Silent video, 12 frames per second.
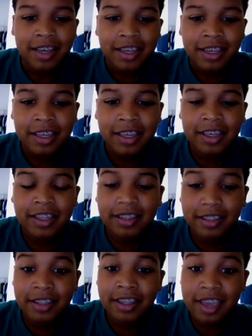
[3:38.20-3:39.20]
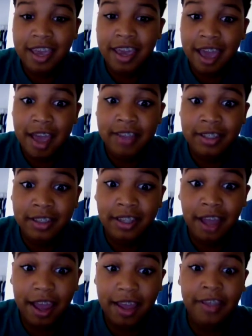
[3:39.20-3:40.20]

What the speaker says: he has a lot.